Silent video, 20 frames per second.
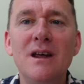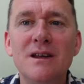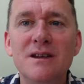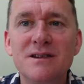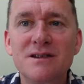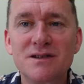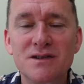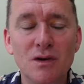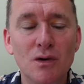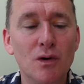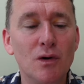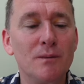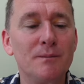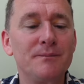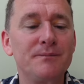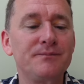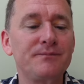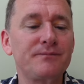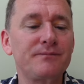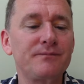So,
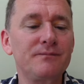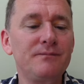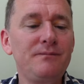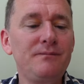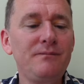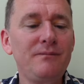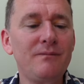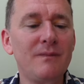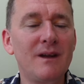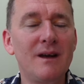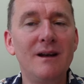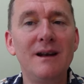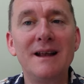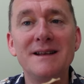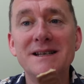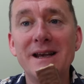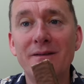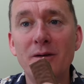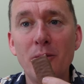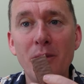let's
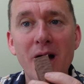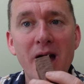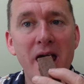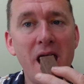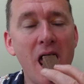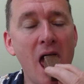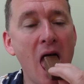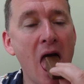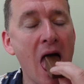have a bite.